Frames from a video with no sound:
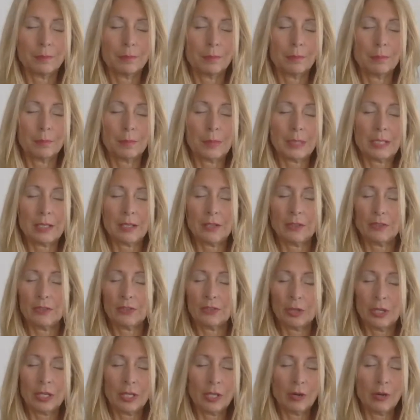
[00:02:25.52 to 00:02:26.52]
because
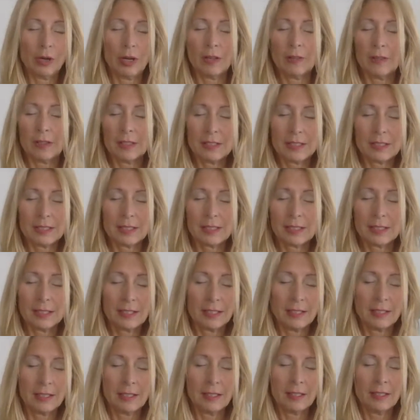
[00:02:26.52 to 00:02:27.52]
you hear all these
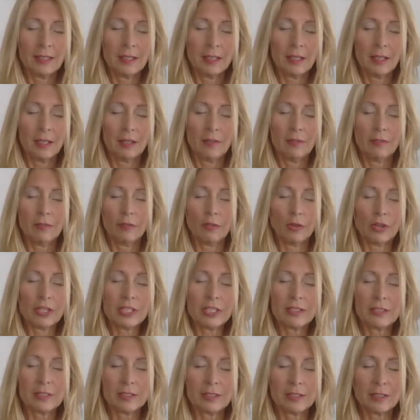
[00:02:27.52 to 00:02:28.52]

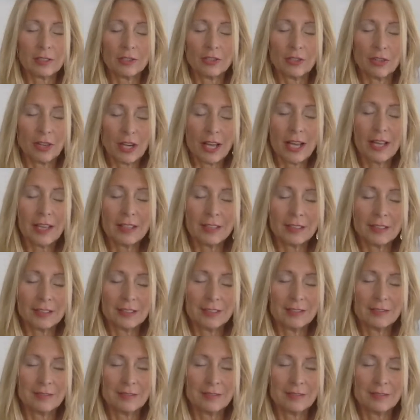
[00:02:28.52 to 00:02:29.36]
voices in your head.